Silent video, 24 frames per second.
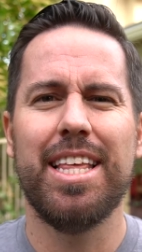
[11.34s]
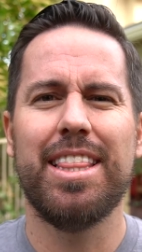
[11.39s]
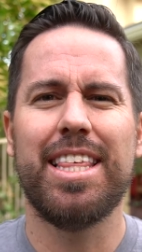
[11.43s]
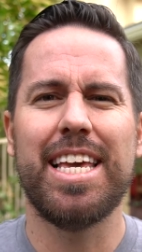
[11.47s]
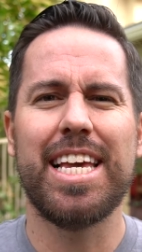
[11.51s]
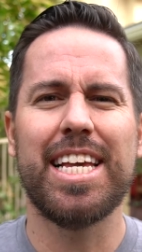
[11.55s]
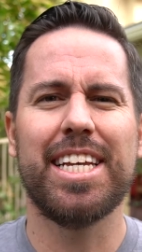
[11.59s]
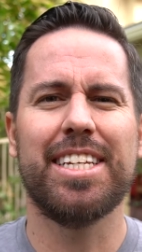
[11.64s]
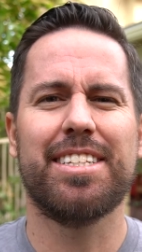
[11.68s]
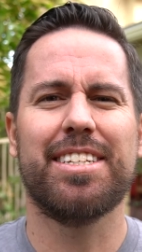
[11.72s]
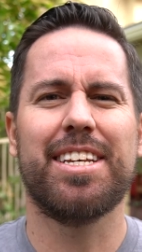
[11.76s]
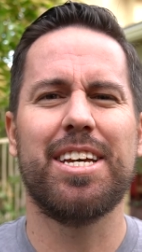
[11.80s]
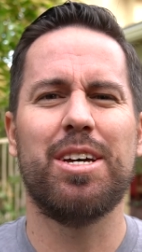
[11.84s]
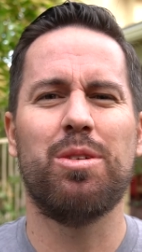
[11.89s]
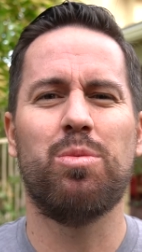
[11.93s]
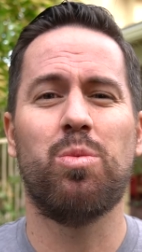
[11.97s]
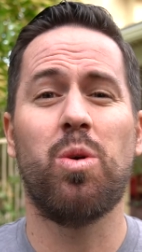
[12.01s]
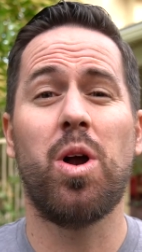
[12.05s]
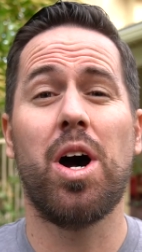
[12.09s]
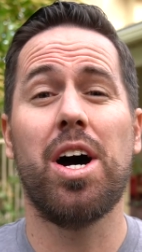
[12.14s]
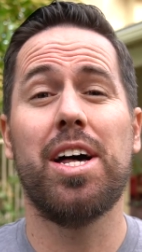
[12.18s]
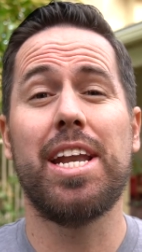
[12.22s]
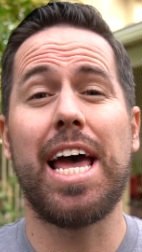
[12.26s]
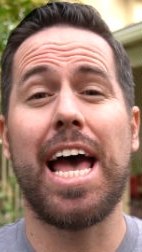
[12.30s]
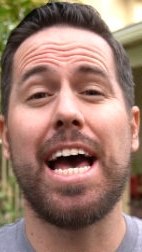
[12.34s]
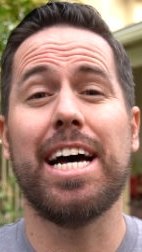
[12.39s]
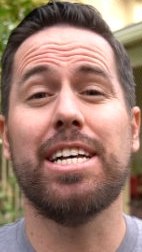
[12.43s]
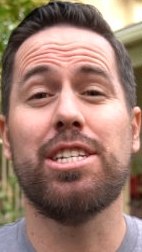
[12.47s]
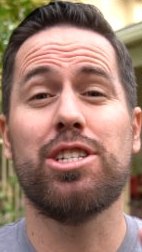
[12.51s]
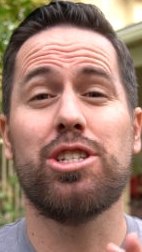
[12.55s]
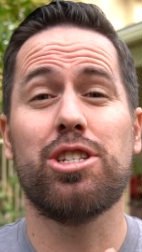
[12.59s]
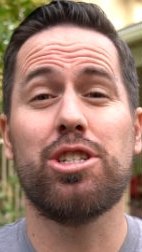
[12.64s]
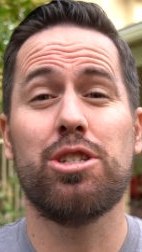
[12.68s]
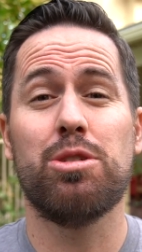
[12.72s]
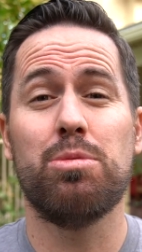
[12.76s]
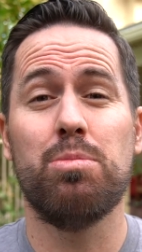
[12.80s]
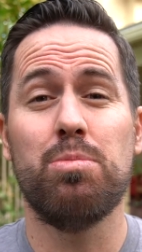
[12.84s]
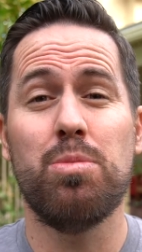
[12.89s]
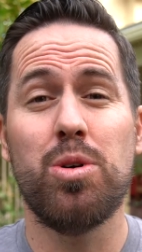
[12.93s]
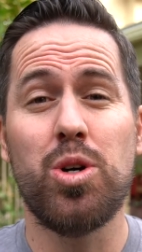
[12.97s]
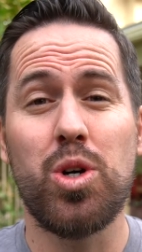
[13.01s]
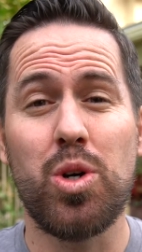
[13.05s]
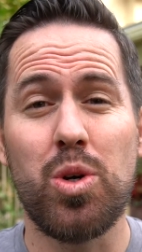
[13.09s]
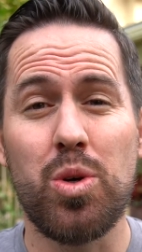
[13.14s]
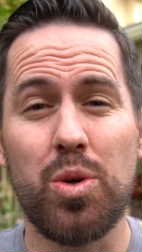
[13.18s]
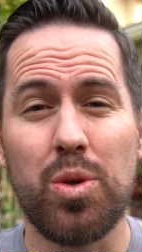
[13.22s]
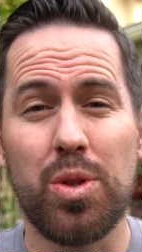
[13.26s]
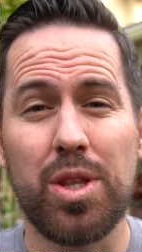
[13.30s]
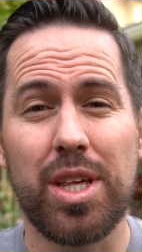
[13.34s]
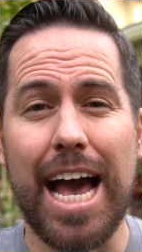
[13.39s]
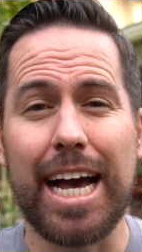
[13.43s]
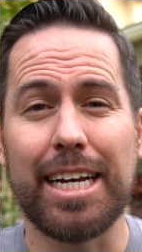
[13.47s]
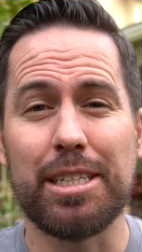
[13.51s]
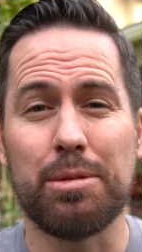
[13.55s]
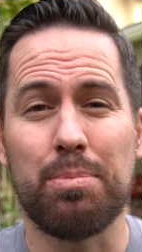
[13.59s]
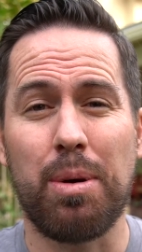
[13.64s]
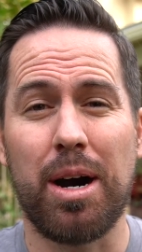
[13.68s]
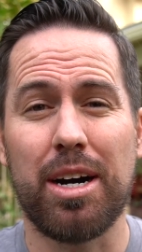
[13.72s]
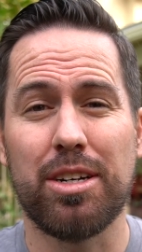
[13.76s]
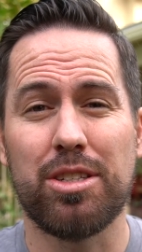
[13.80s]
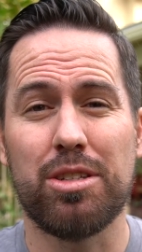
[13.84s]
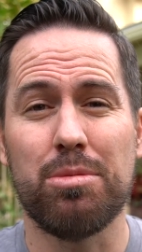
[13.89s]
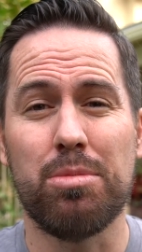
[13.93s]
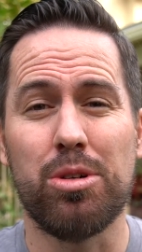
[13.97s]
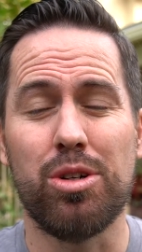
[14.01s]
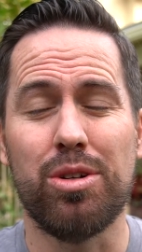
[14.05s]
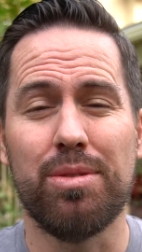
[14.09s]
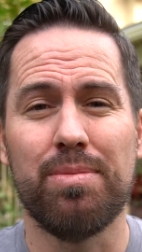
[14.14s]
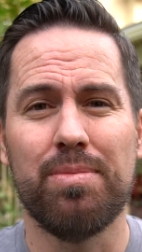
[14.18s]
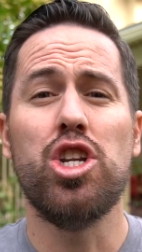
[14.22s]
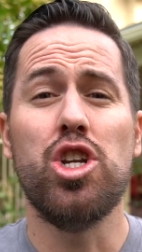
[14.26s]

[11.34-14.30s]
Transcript: things can run as smooth as possible.